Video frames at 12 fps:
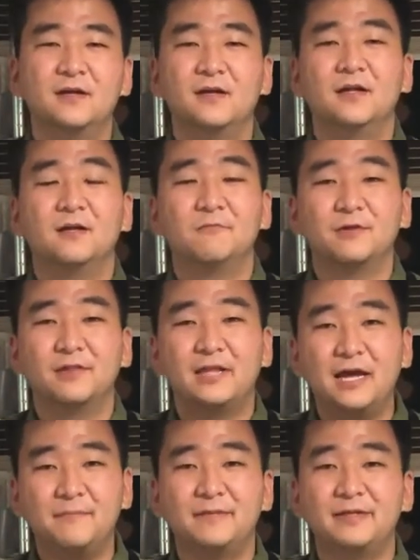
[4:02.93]
And what
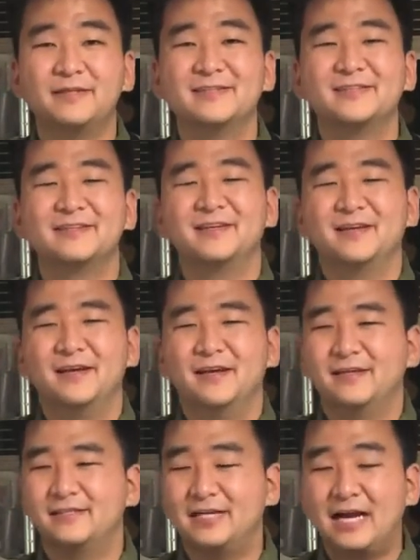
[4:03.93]
that means
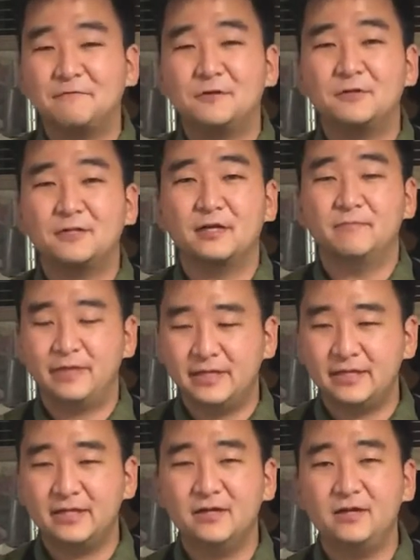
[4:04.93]
is that after you're done
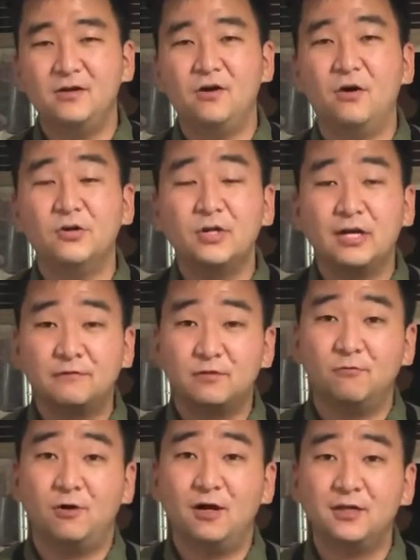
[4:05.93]
baking, all you have to
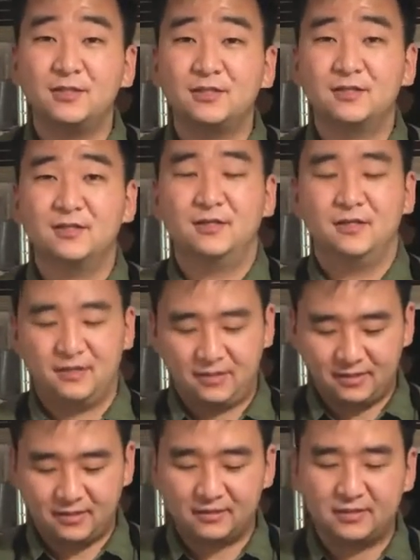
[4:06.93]
wash
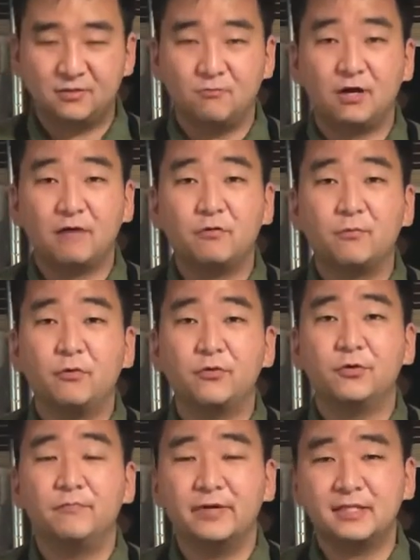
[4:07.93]
is whatever
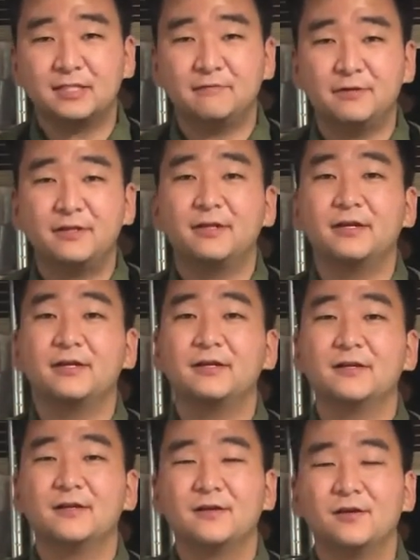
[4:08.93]
bowl you mixed everything in,
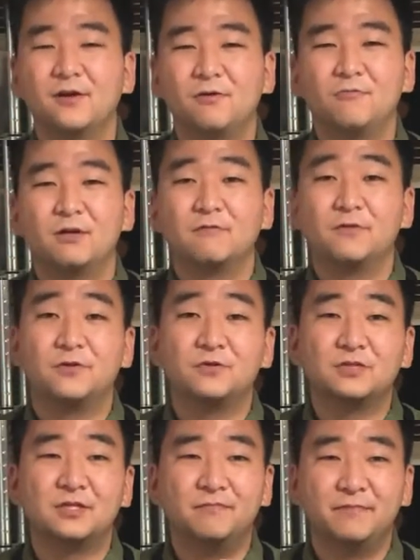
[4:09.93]
whatever you
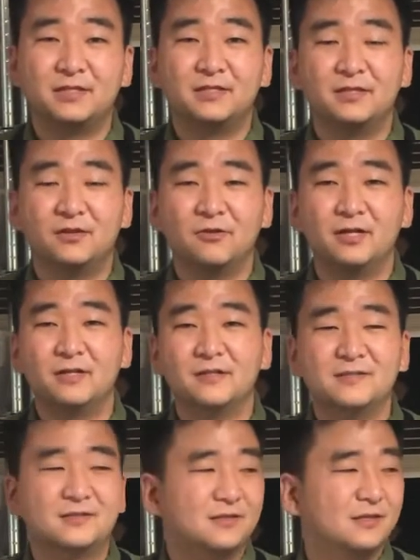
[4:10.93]
used to mix the
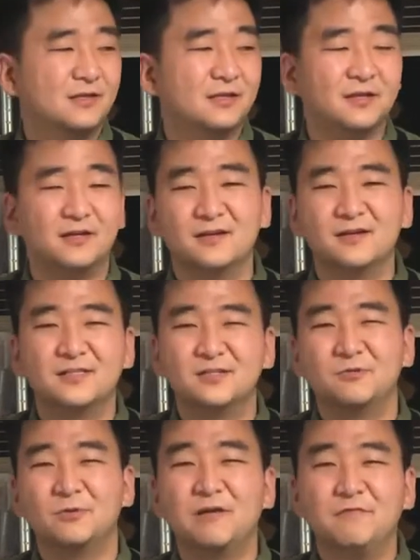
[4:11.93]
ingredients, and then
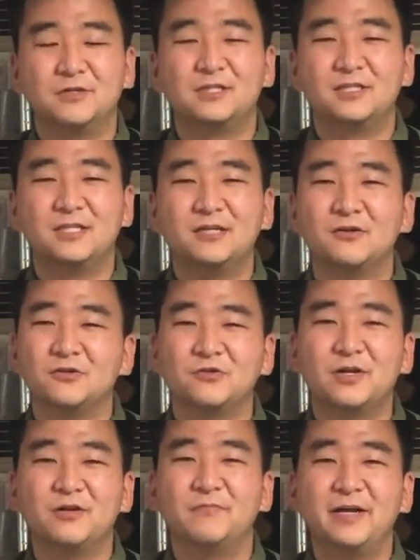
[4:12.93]
just whatever sheet or
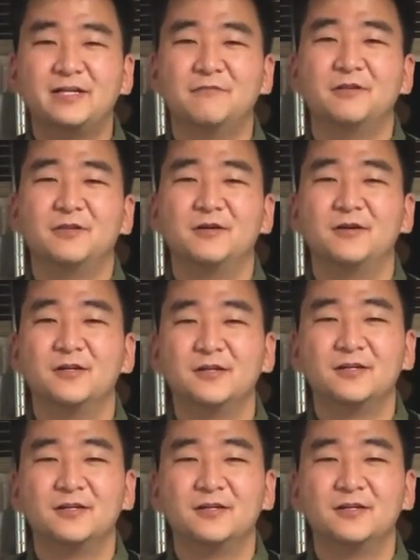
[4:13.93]
tray you baked everything on.